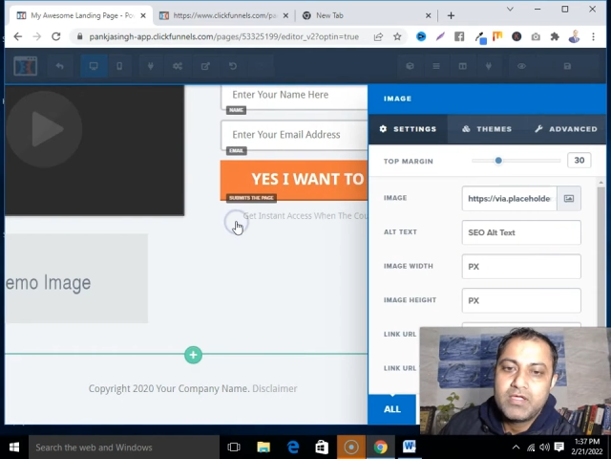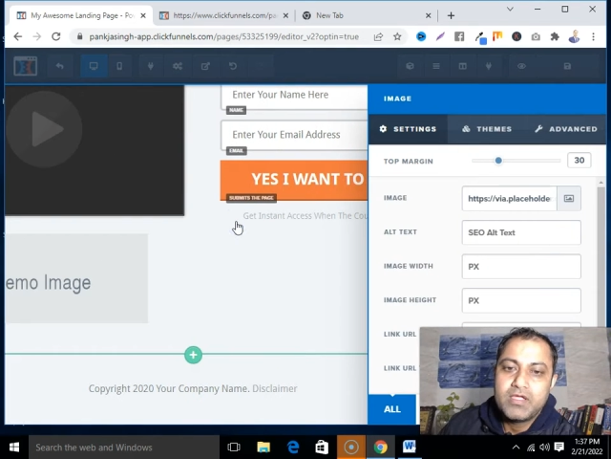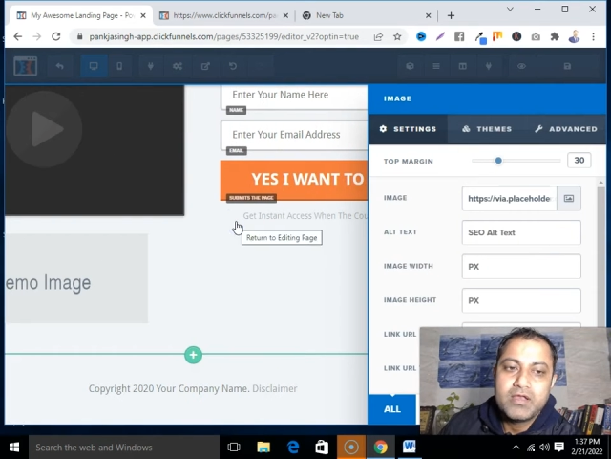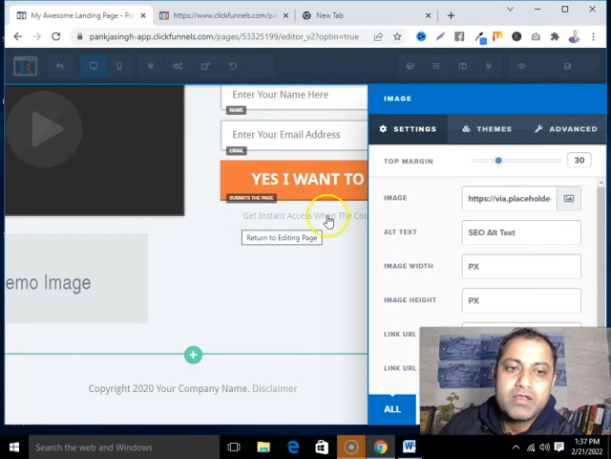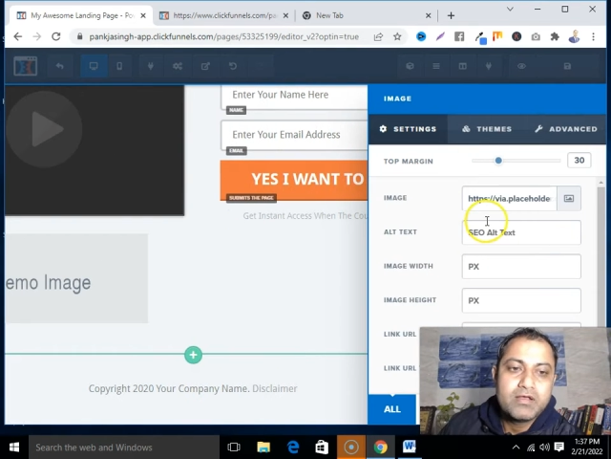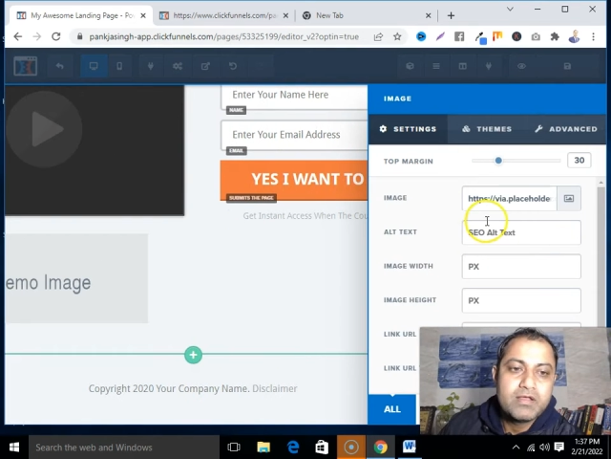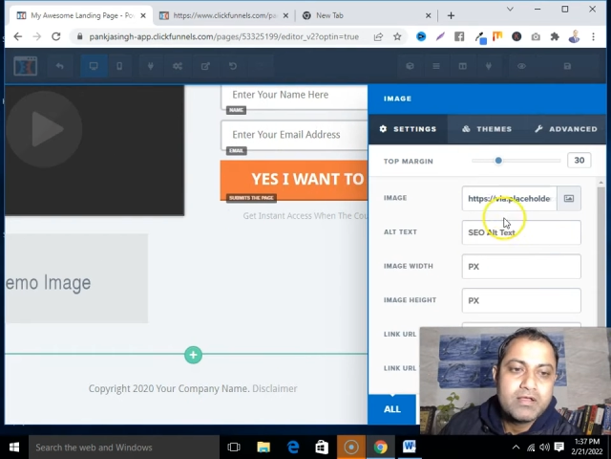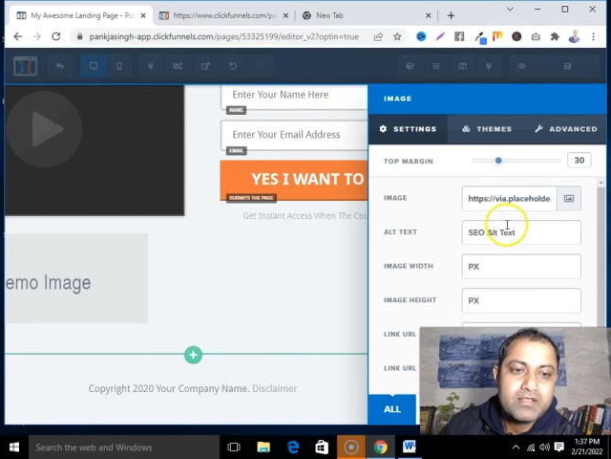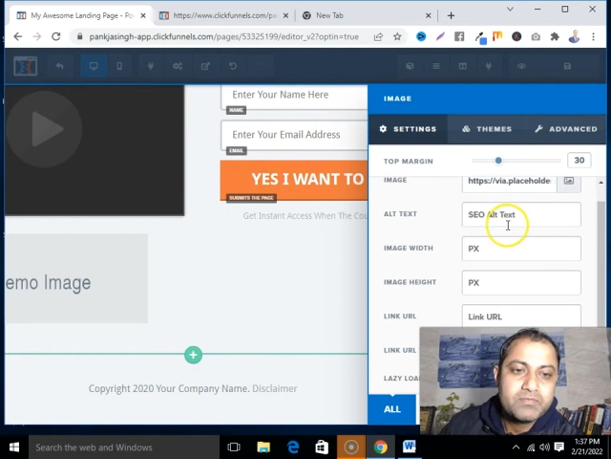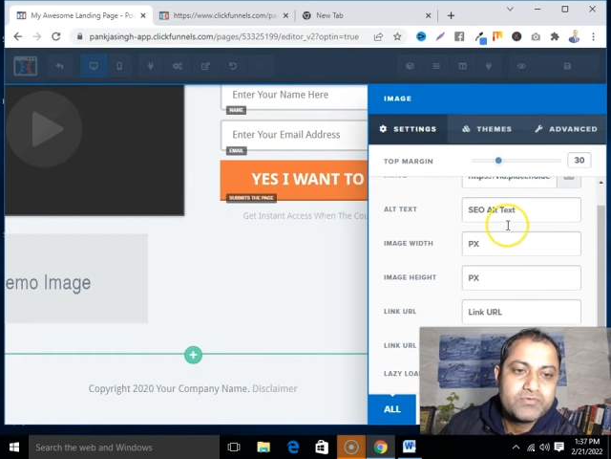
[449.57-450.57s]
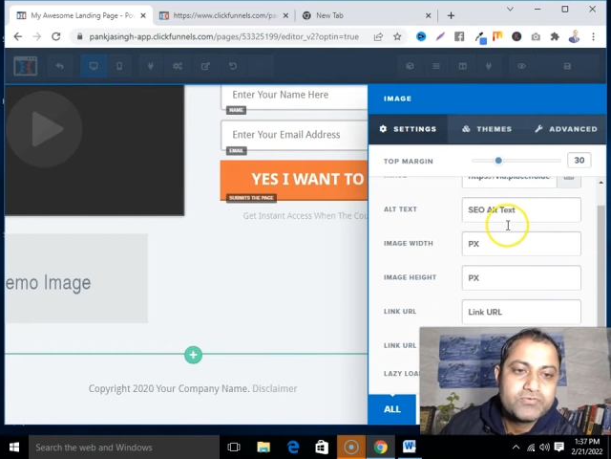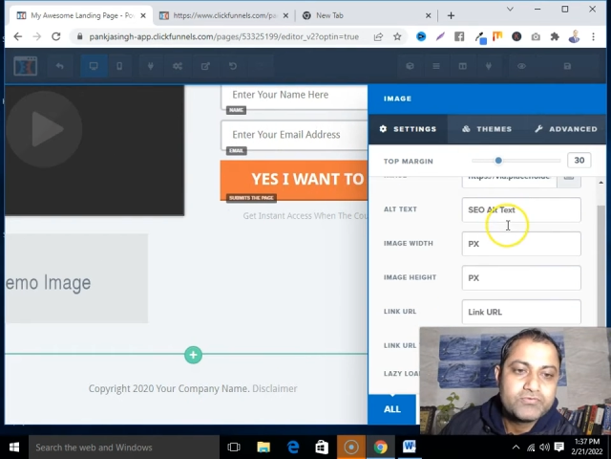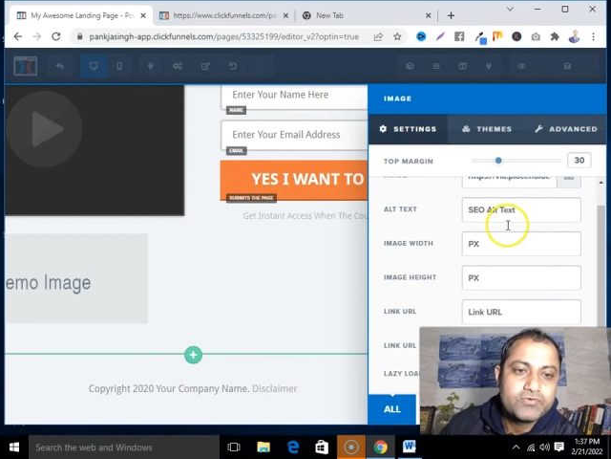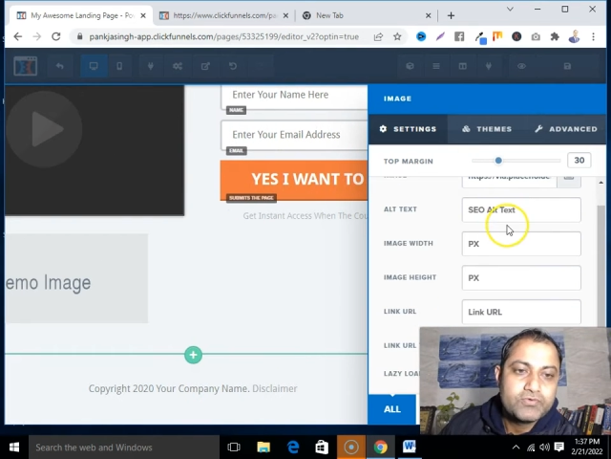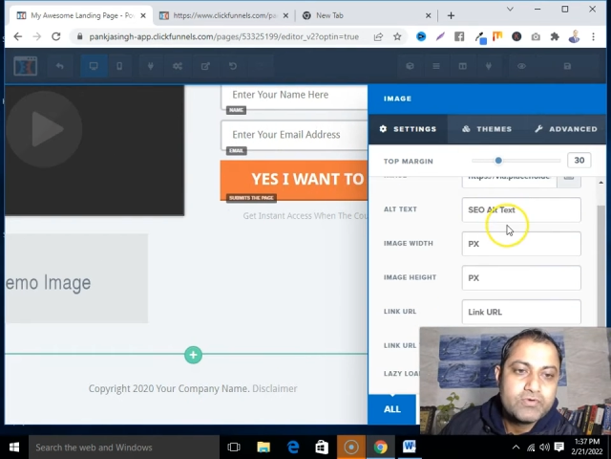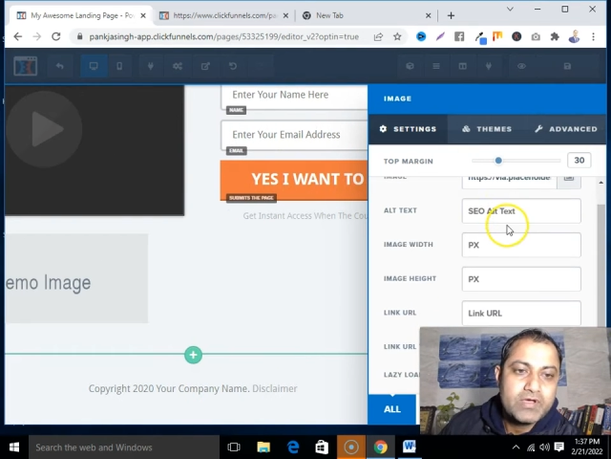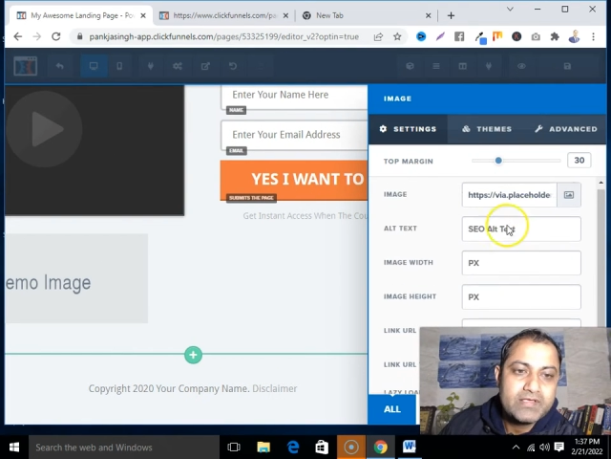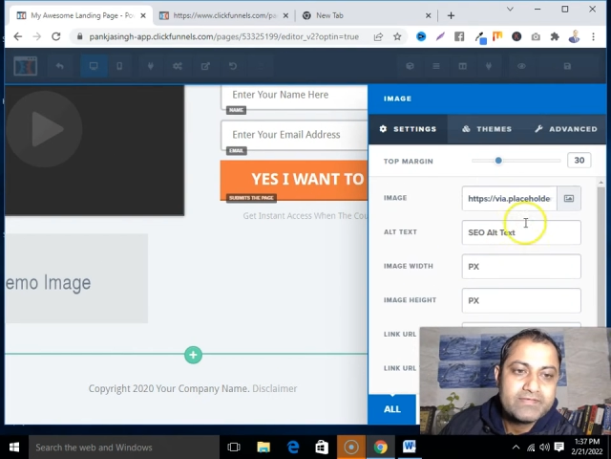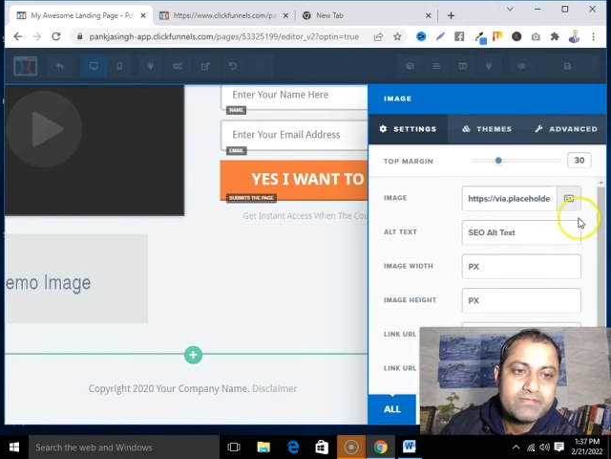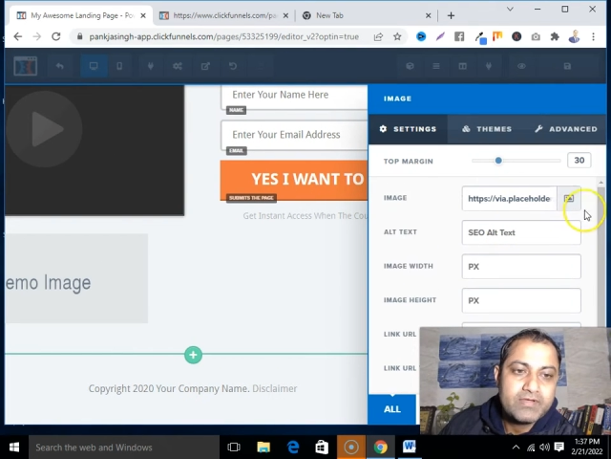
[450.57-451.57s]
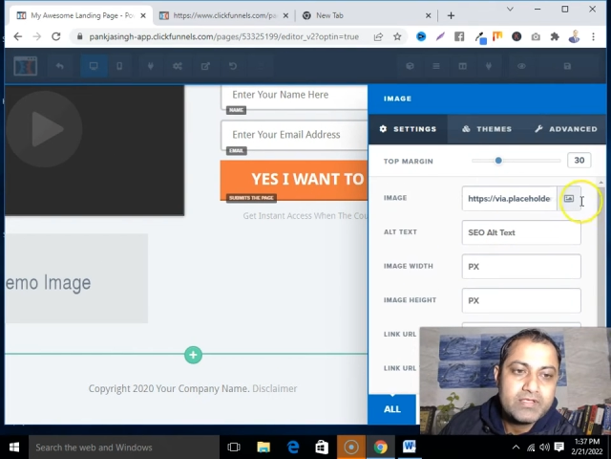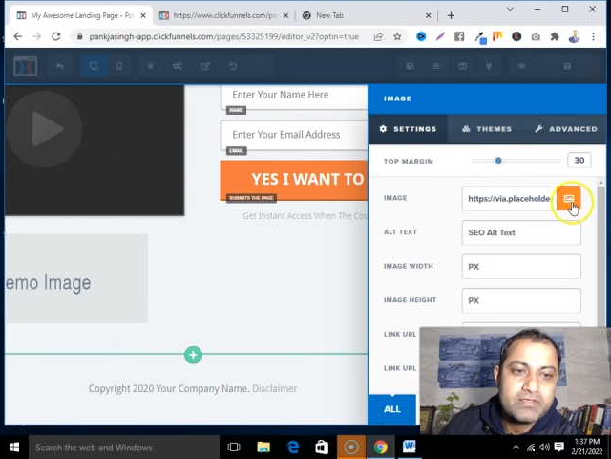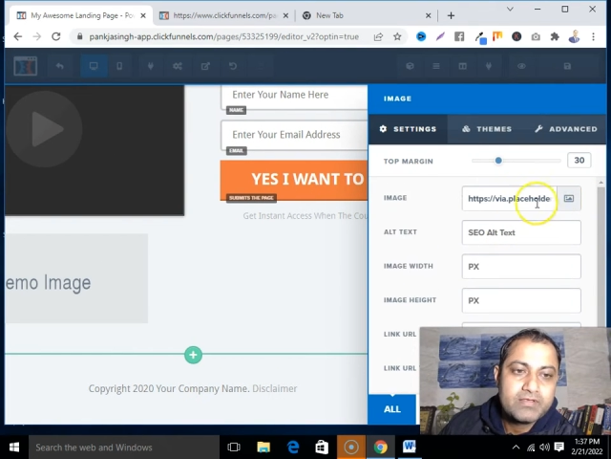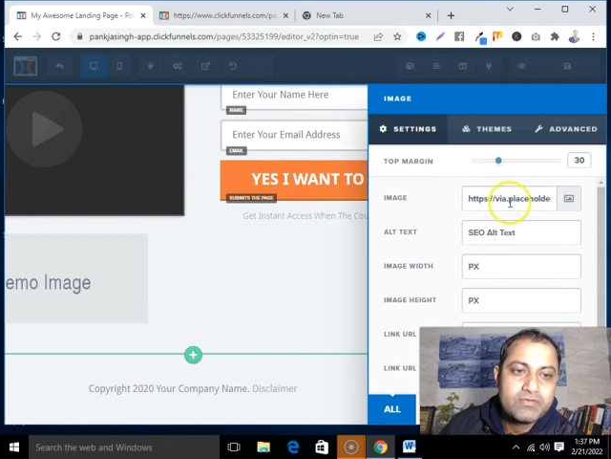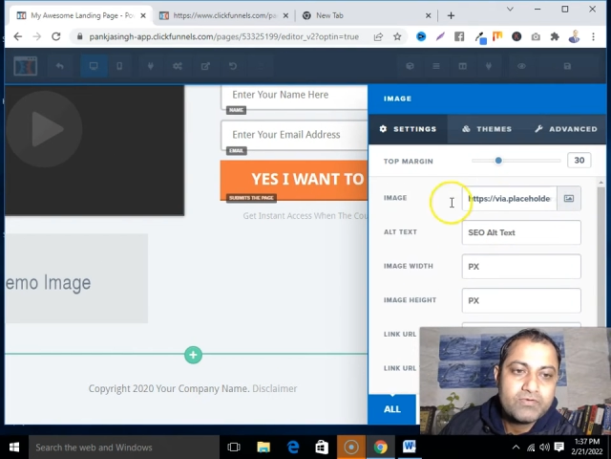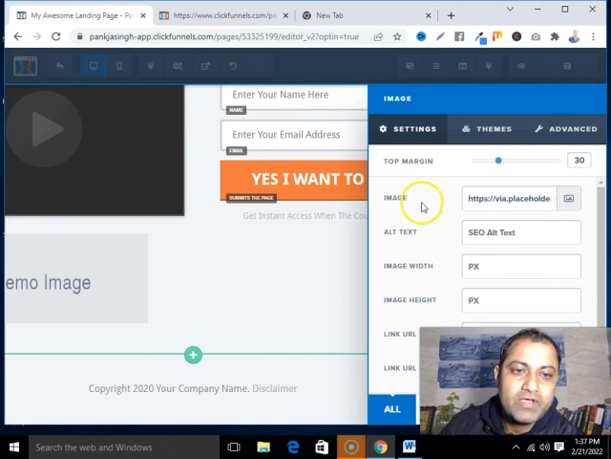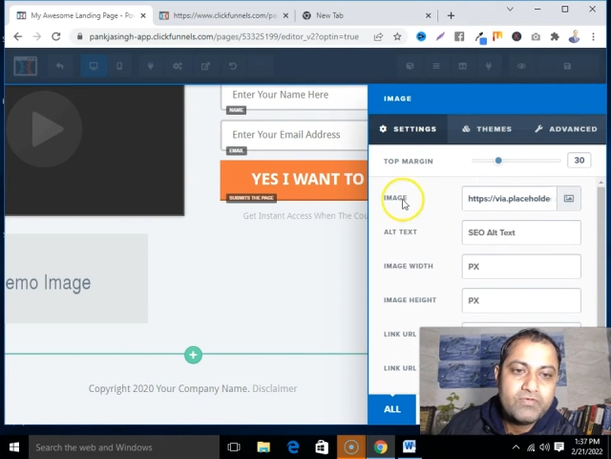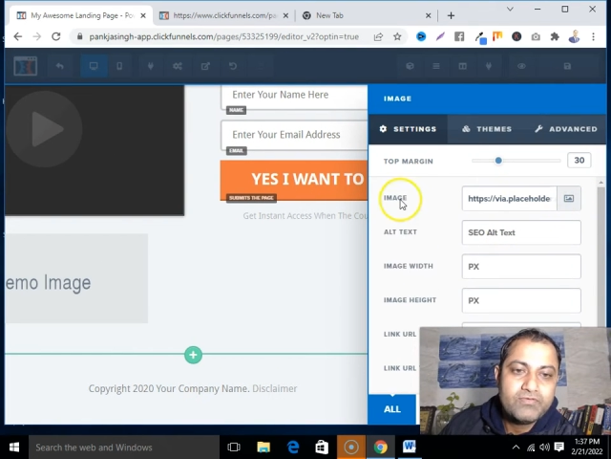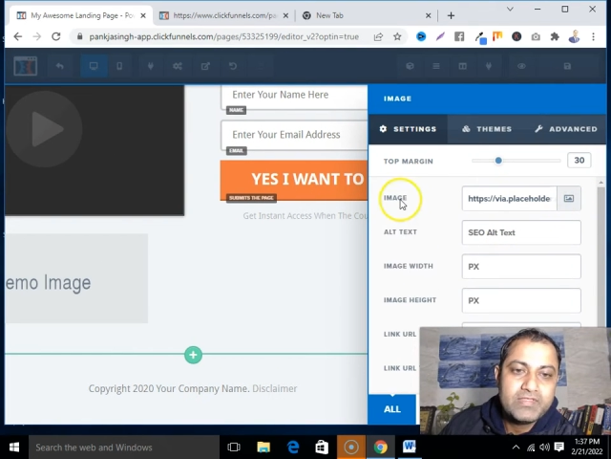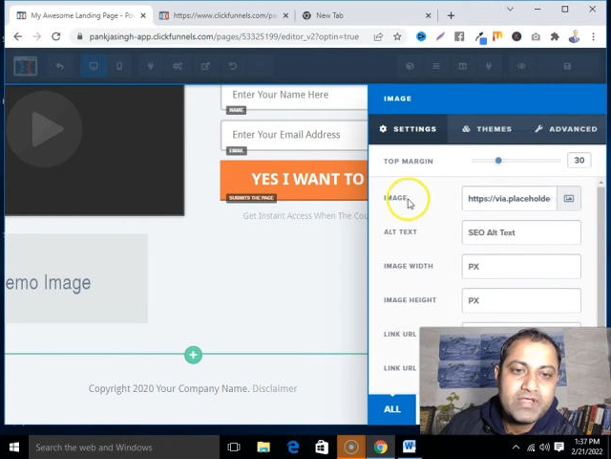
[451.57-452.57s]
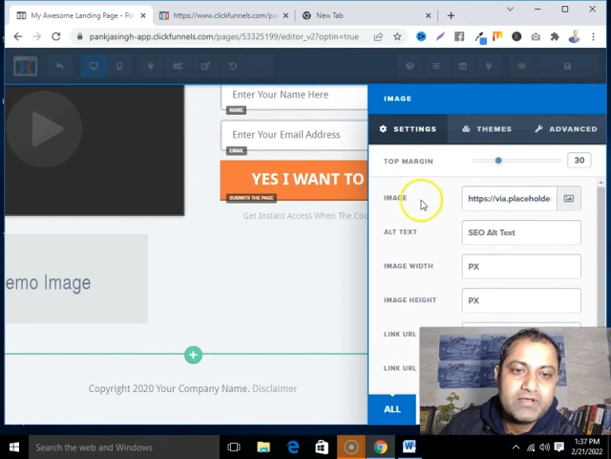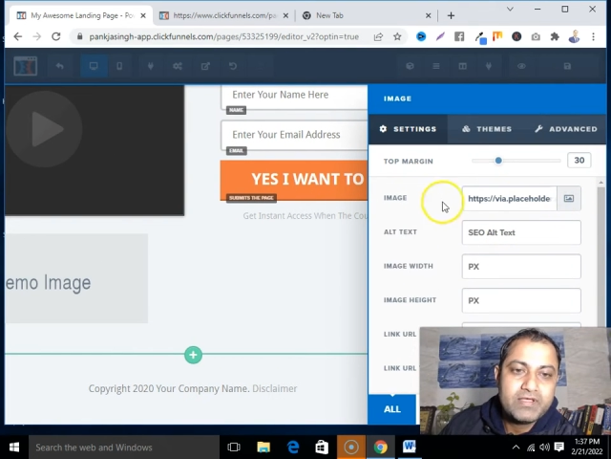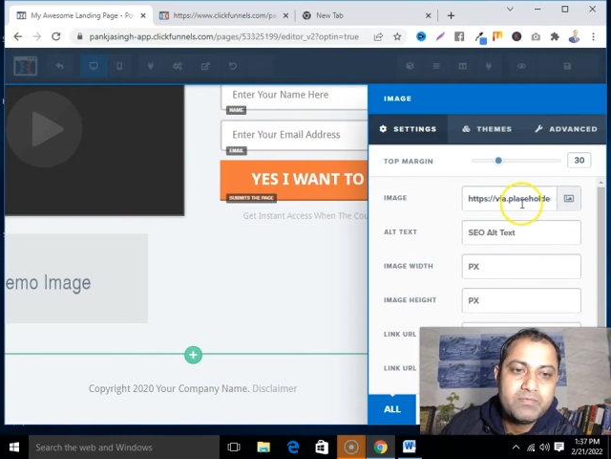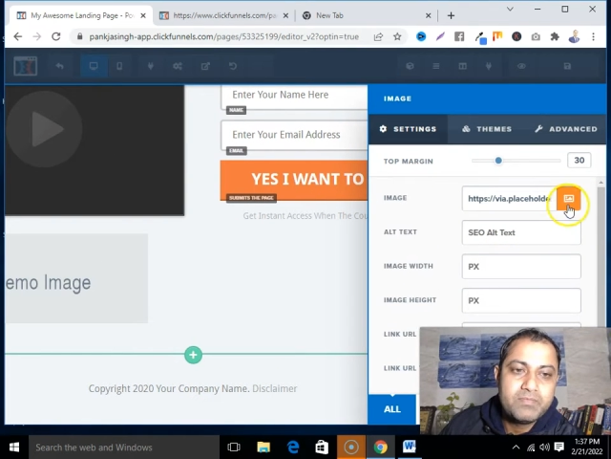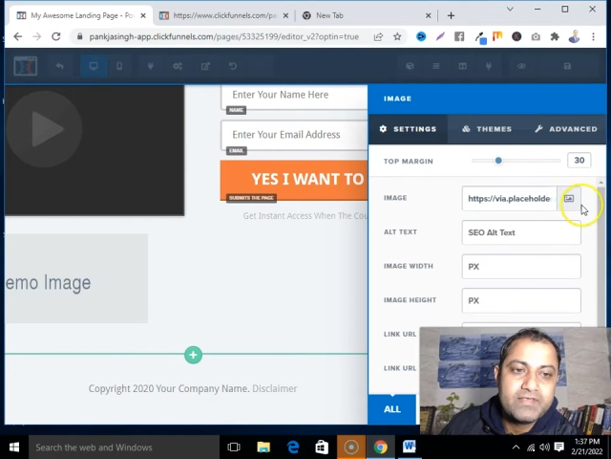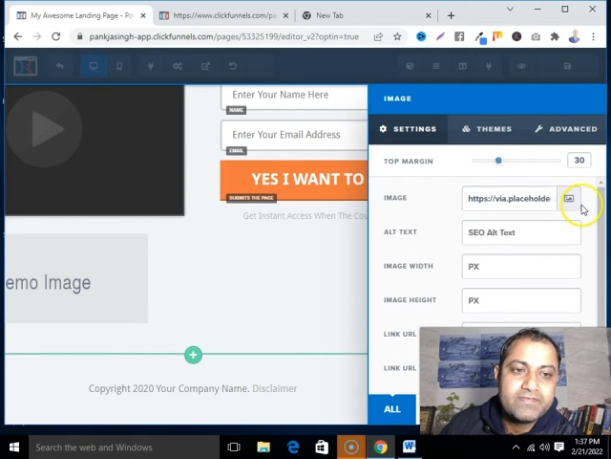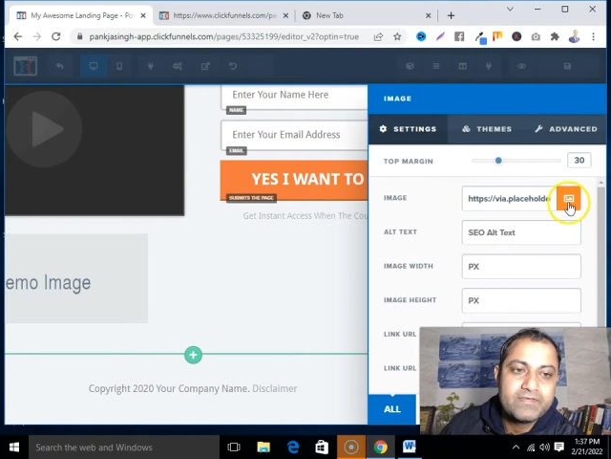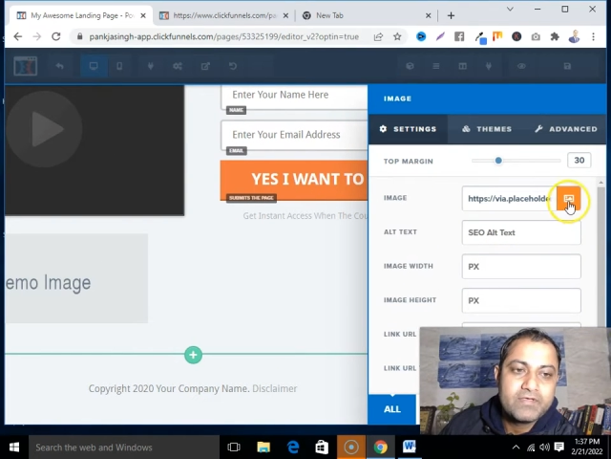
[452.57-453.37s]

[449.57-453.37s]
and let me show you, guys, right? So can you see that image?